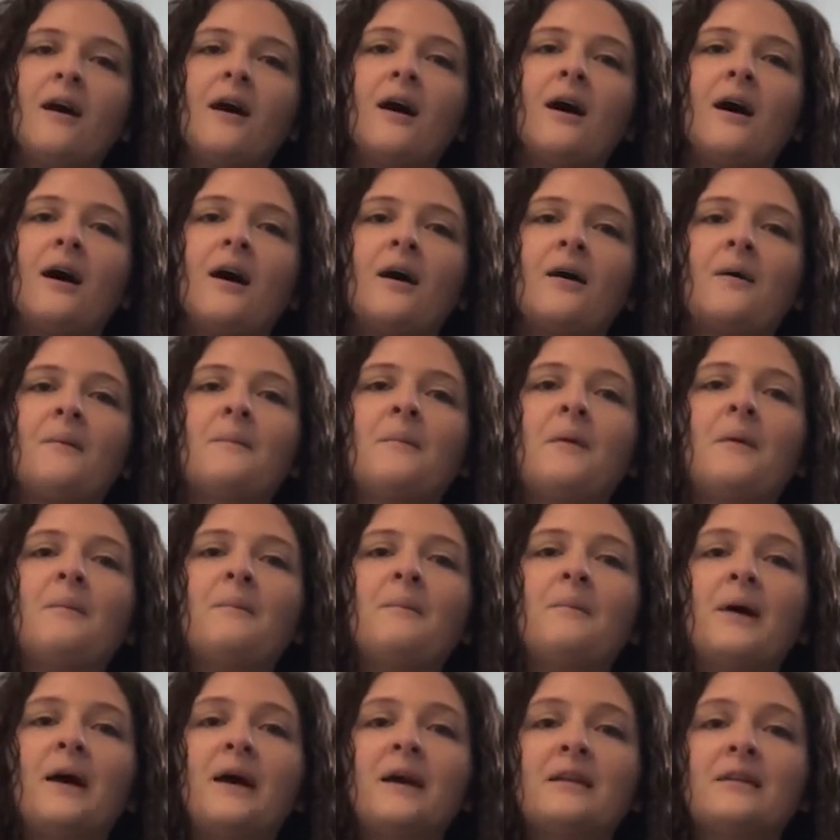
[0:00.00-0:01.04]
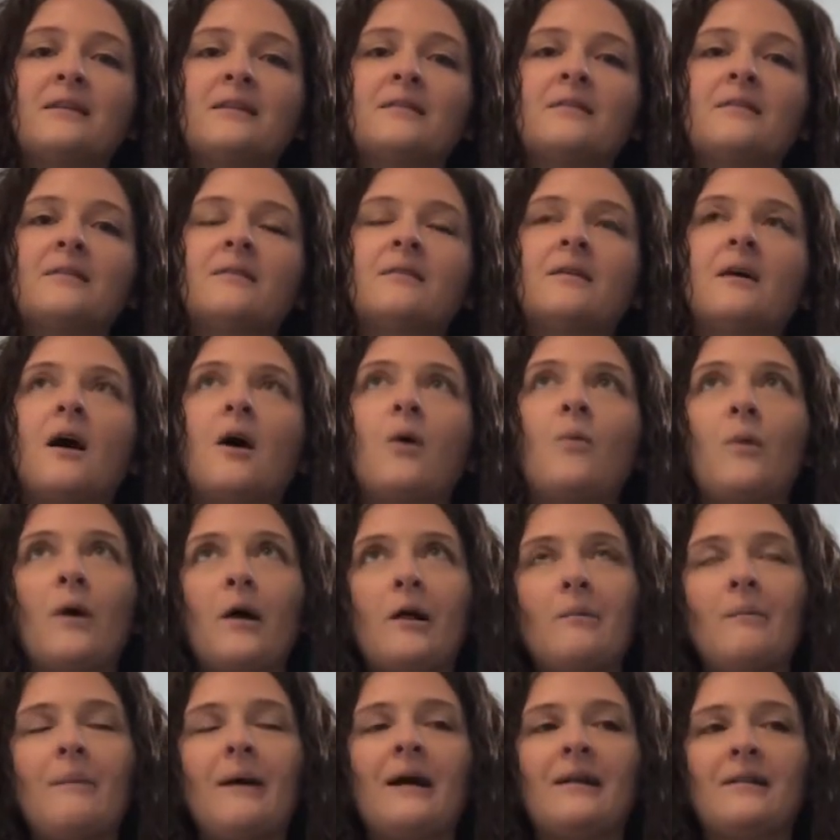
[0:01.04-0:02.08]
um, but a
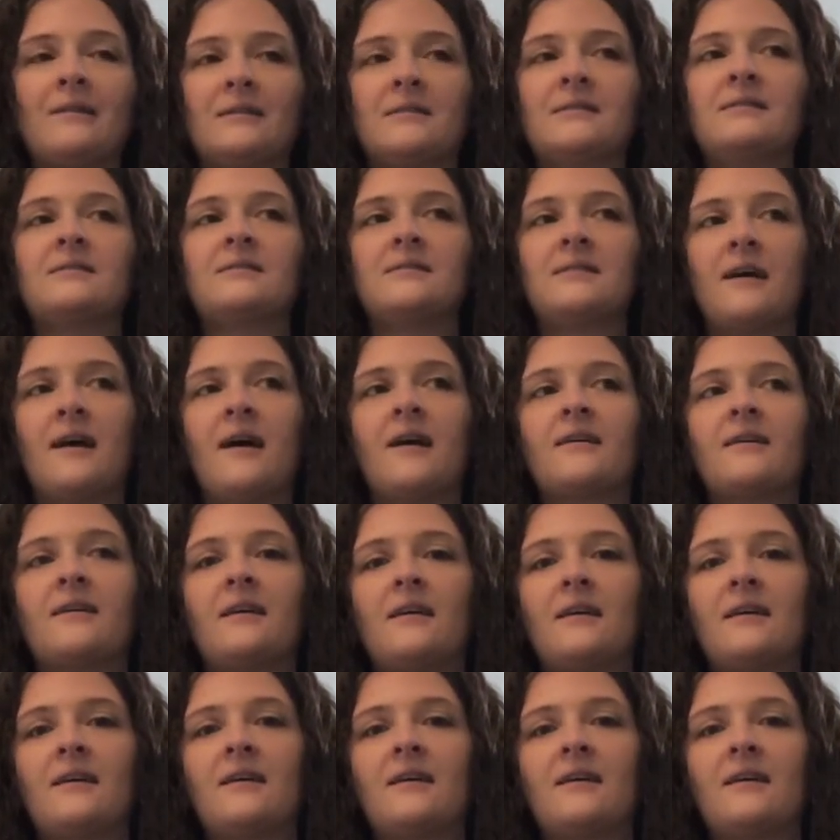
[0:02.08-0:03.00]
well-balanced snack